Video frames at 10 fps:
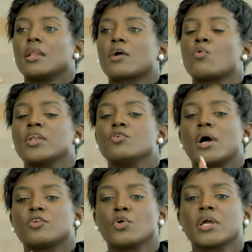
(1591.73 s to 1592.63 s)
like when
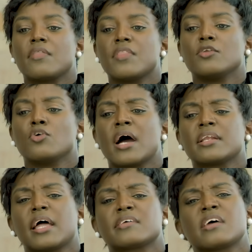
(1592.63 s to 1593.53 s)
you are doing and then you
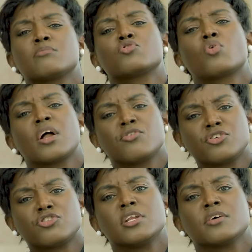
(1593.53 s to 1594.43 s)
had like some two
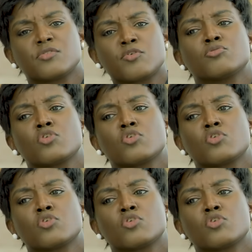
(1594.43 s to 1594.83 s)
hundred shillings from